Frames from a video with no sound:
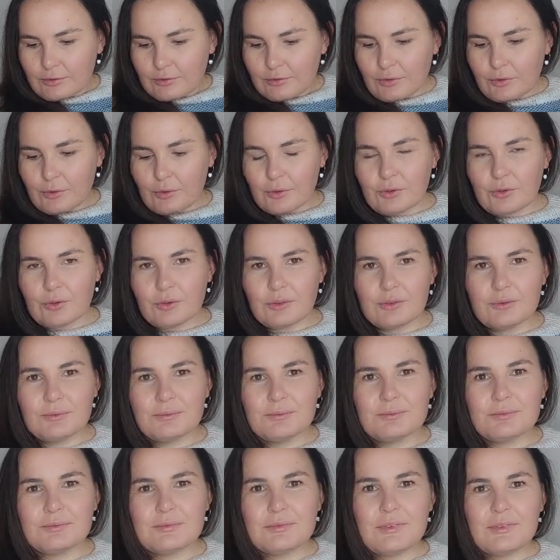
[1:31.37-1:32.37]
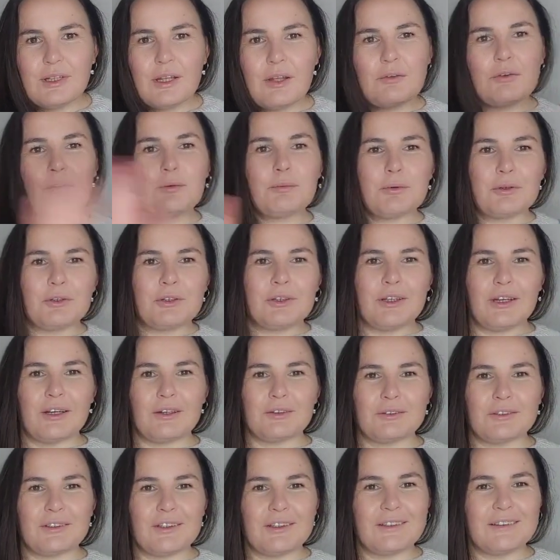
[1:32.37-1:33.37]
for everybody
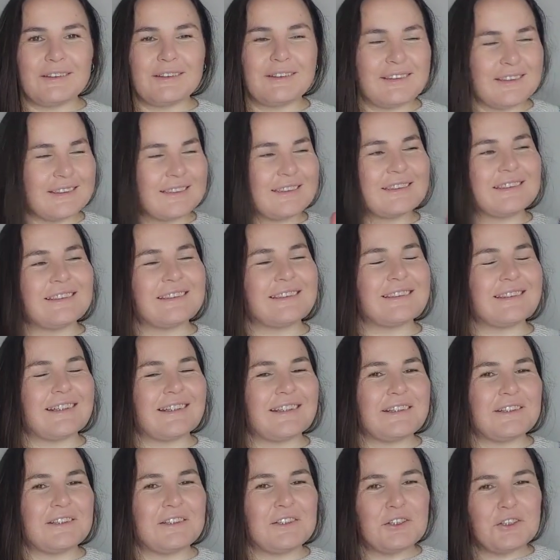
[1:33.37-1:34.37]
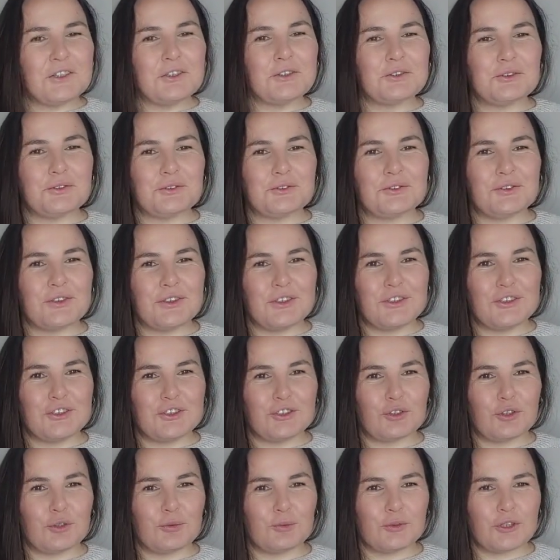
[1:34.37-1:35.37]
out there, this is a new
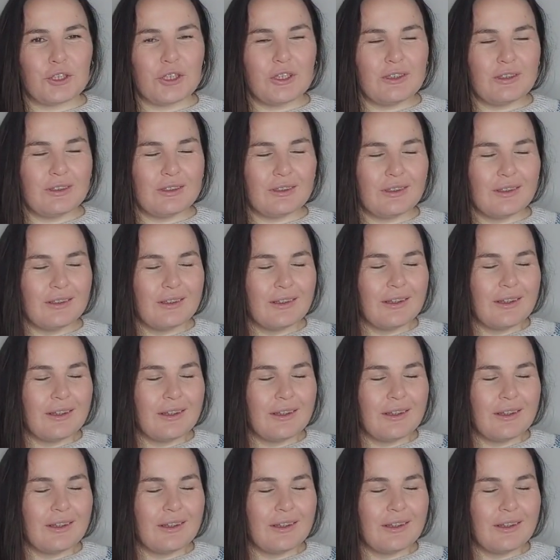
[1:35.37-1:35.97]
finished object.